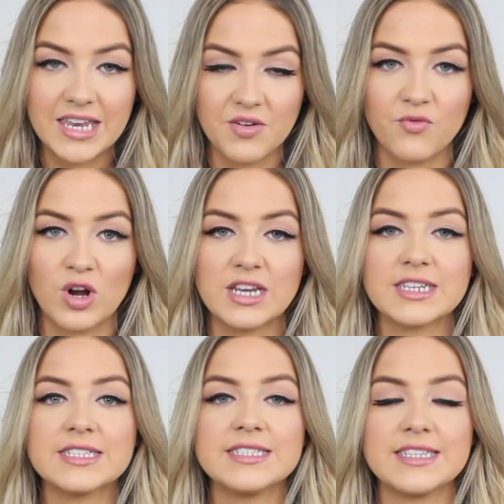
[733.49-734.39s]

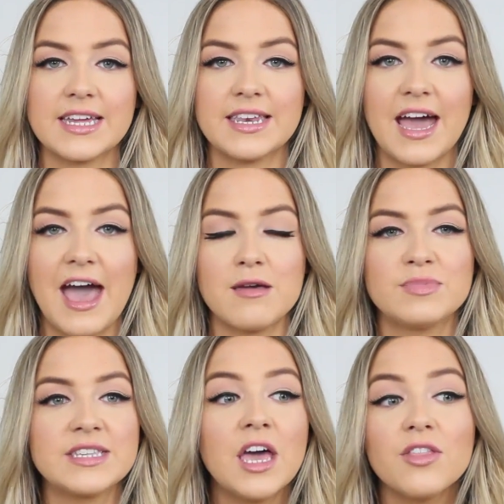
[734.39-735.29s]
different skin
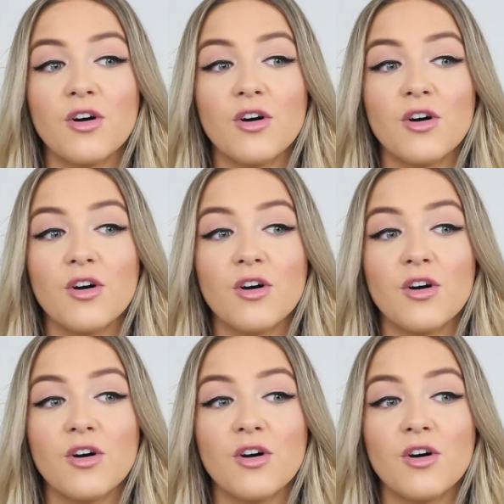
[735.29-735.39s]
types.